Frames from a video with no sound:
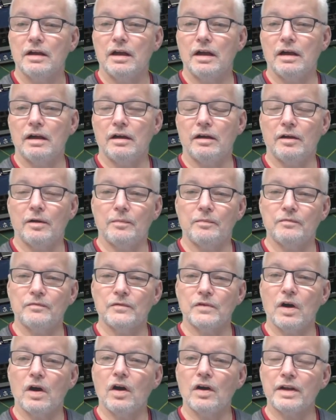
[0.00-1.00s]

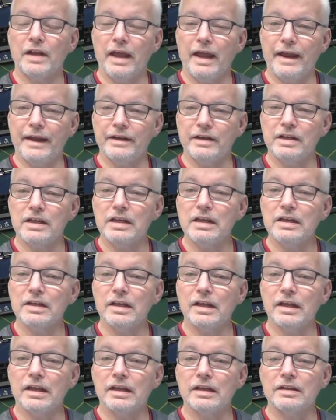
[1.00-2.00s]
hot end
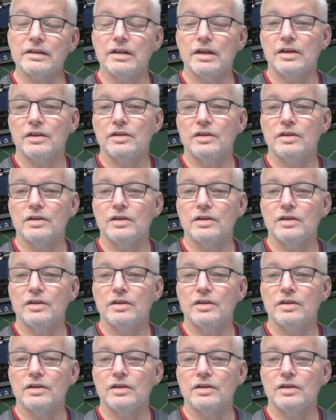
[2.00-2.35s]
heating.